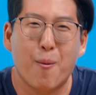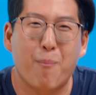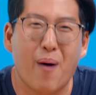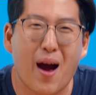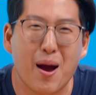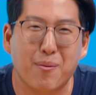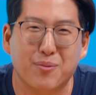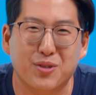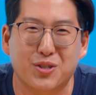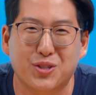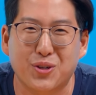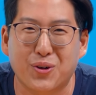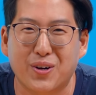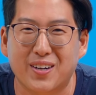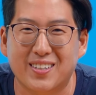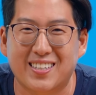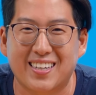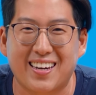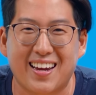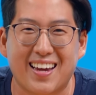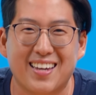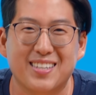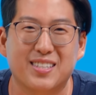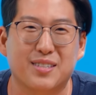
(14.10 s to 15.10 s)
Our Bible story
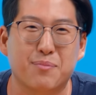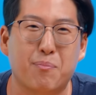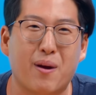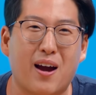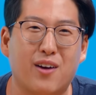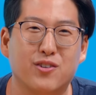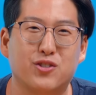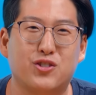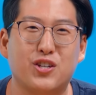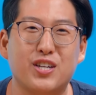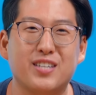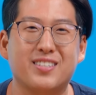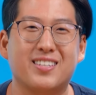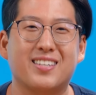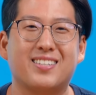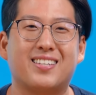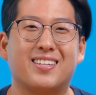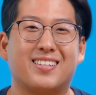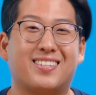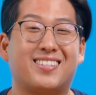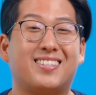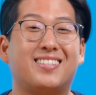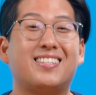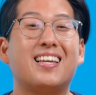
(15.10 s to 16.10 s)
today is about Jesus
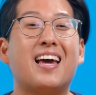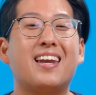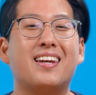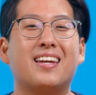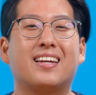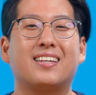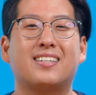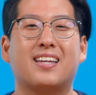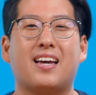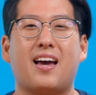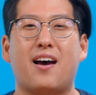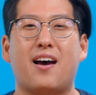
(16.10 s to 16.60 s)
ascending to